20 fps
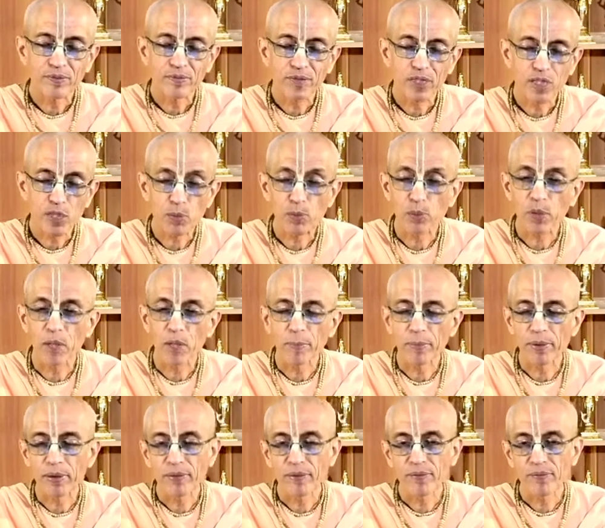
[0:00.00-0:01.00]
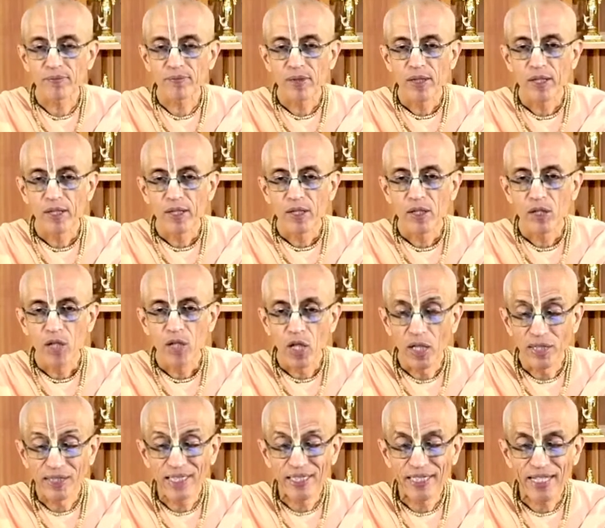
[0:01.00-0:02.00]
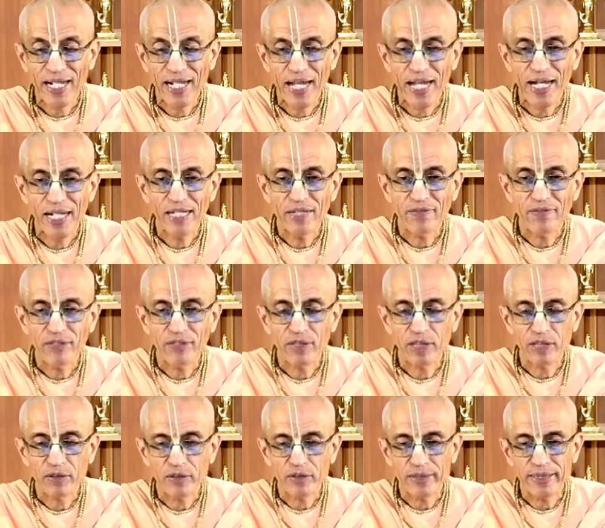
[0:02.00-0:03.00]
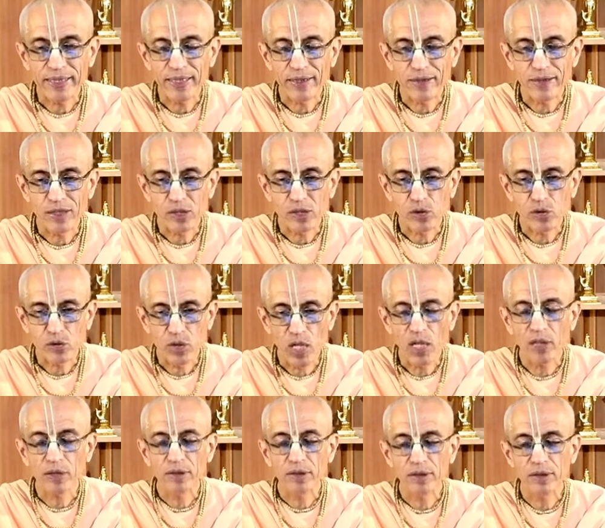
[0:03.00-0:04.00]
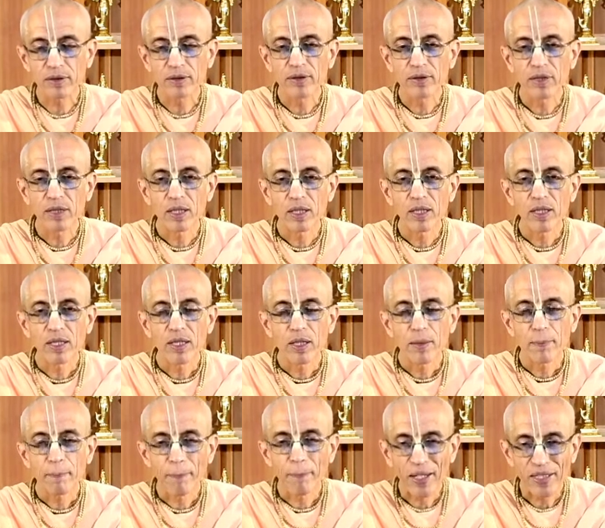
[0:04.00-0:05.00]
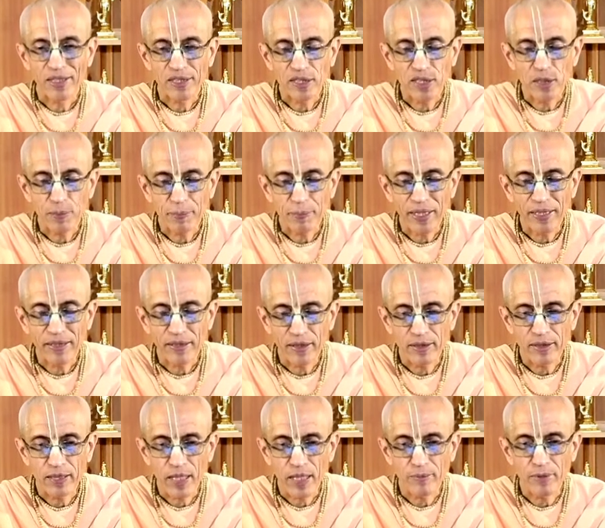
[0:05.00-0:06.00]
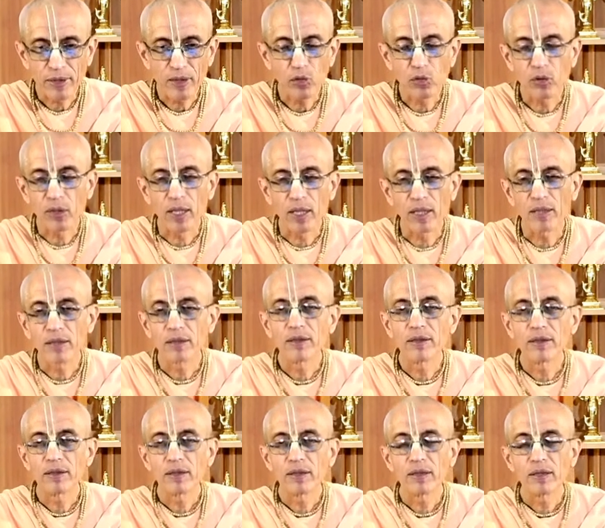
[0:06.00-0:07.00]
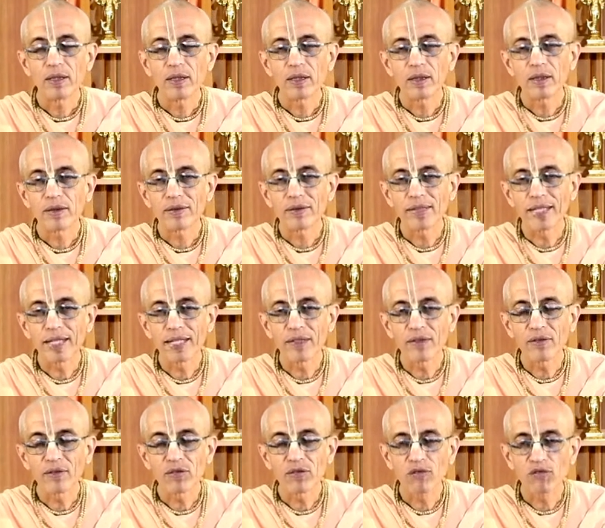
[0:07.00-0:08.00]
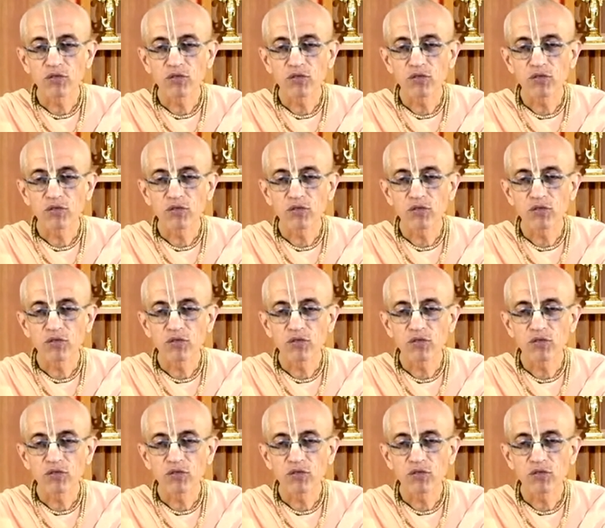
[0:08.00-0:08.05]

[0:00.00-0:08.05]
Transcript: Is proper. On the other hand, if a kshatriya does not participate in the Dharma Yuddha, then